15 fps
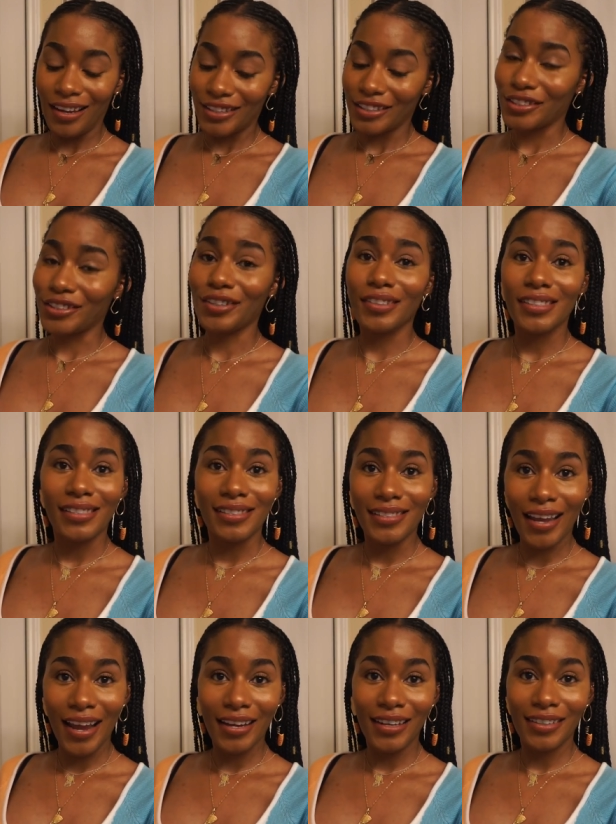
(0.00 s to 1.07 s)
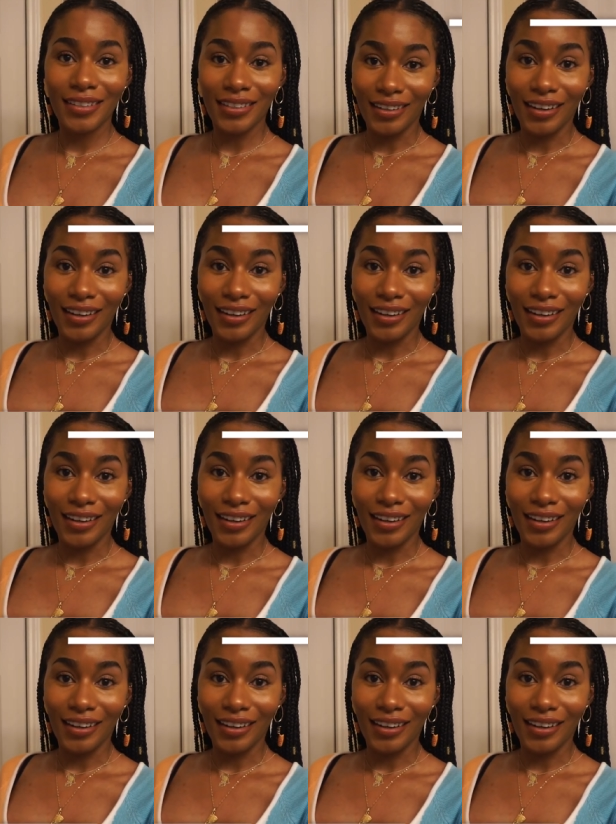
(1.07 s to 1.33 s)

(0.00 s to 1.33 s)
The girl is tired and